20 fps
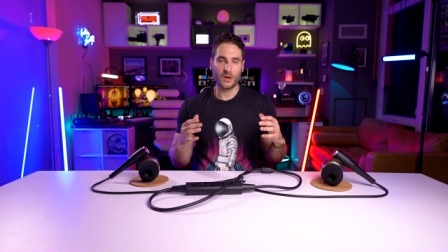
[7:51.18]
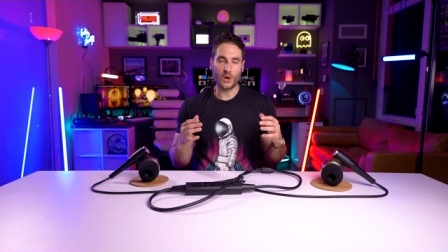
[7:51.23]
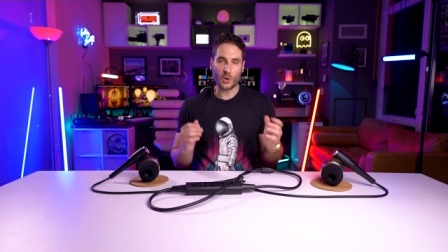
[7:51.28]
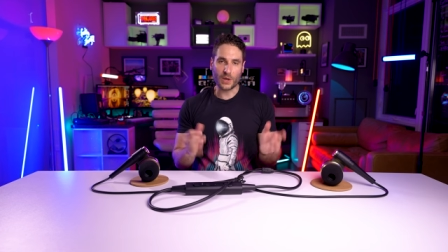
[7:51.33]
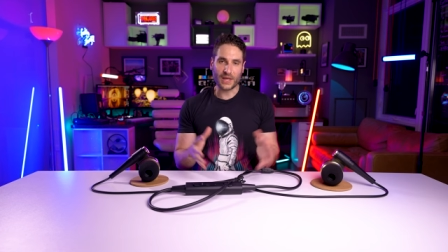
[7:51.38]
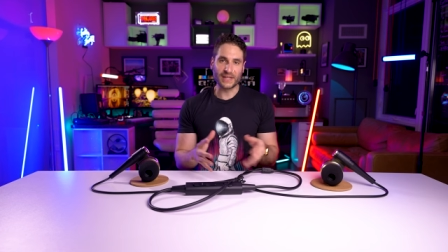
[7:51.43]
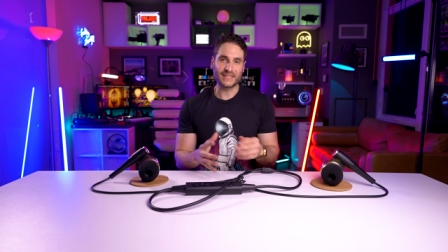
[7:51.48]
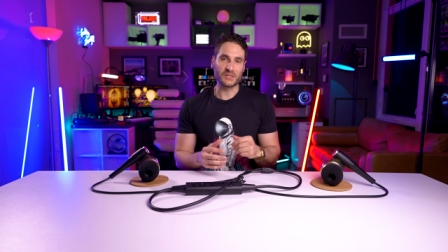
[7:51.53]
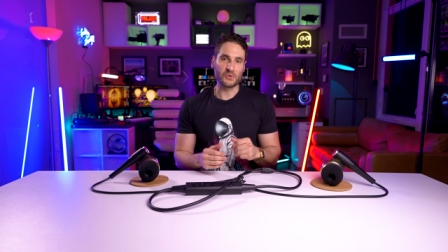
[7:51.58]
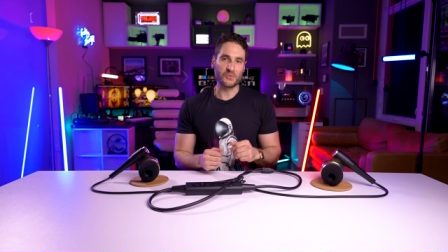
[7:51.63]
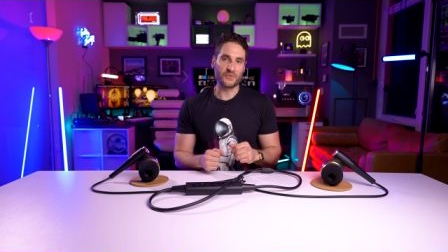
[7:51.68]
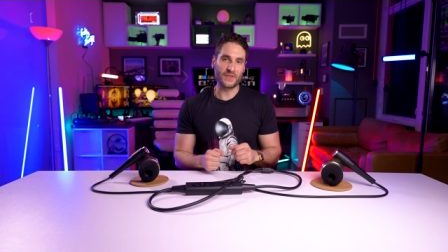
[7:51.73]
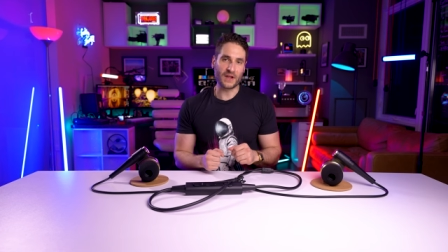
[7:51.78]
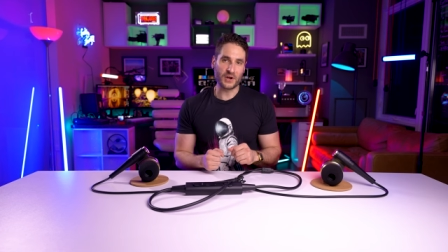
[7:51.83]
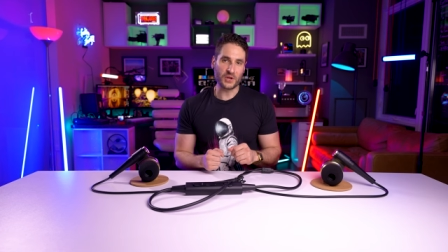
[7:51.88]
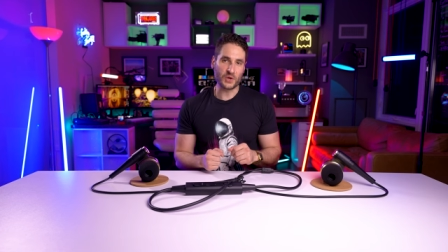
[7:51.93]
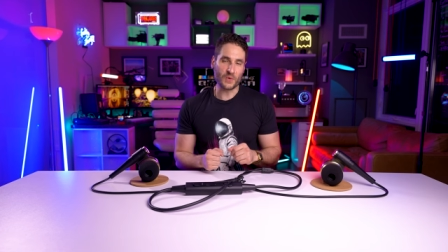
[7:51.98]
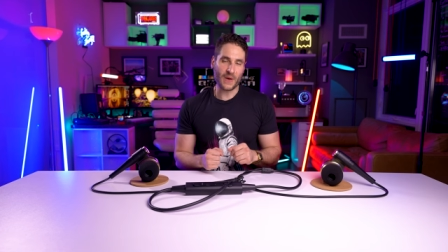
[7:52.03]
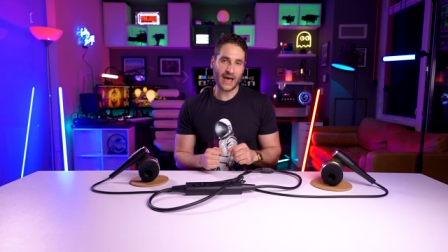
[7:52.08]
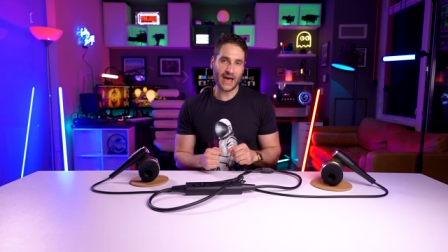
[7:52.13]
Okay, so
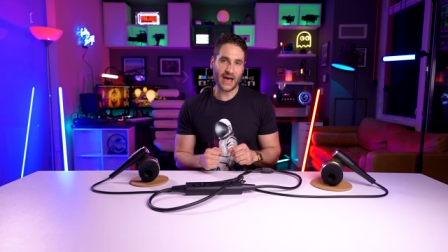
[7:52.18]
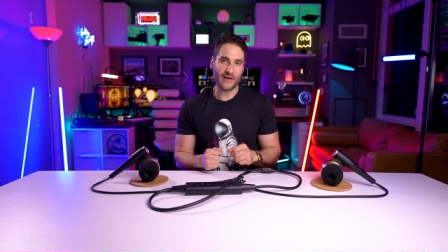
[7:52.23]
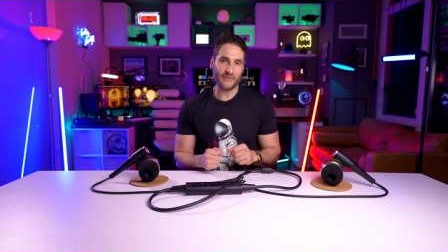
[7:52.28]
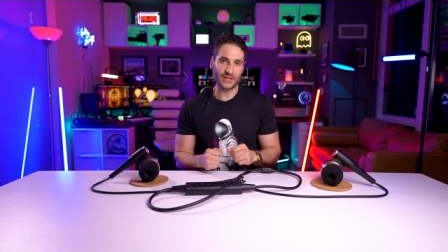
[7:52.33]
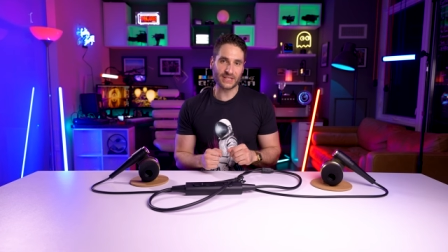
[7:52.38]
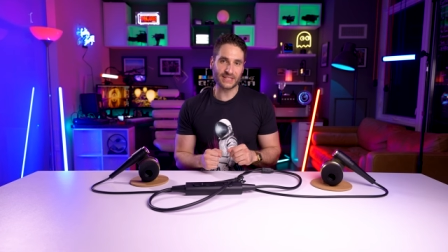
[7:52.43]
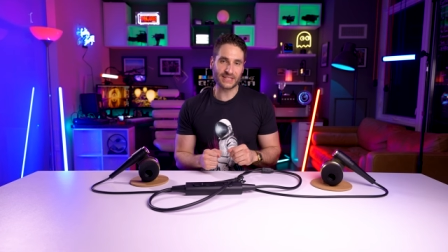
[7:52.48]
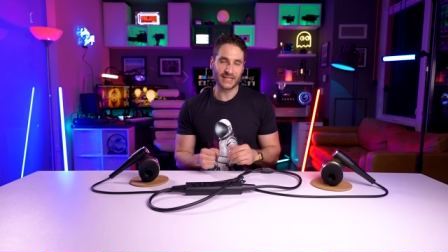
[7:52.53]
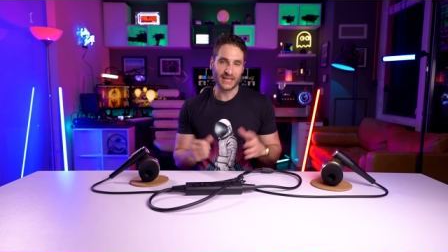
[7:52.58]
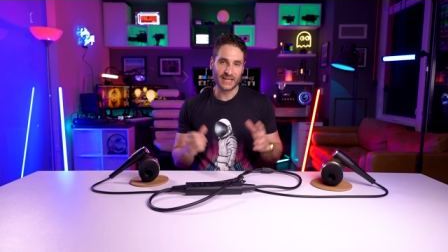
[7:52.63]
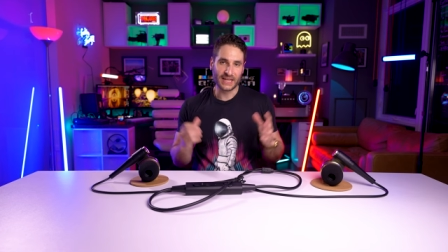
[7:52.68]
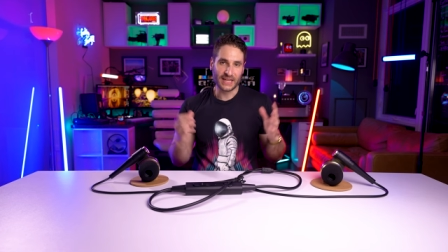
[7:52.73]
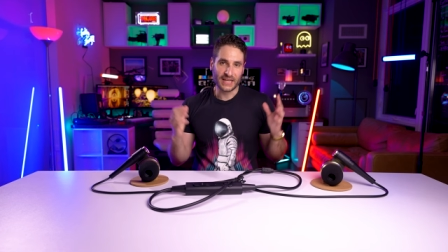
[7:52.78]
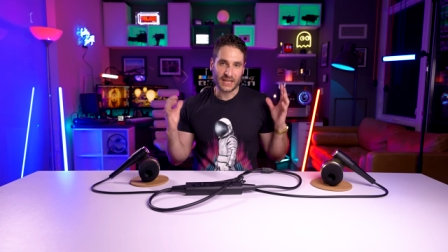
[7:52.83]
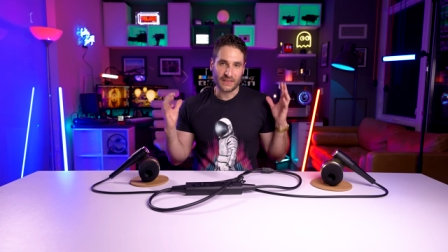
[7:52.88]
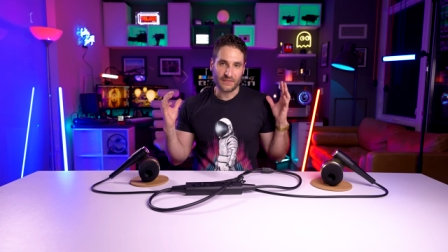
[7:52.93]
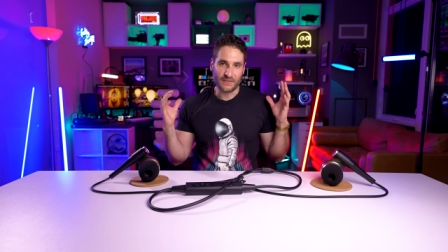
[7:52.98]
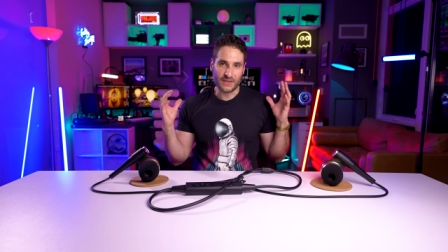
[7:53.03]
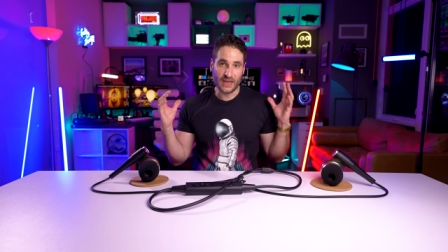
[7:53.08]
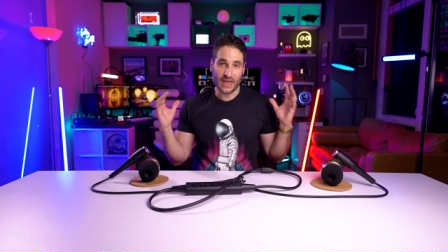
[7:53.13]
there you have it
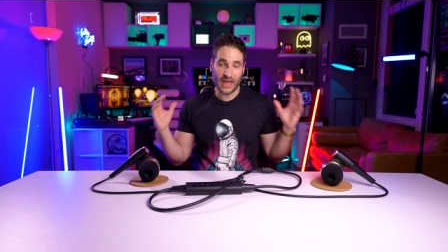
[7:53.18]
the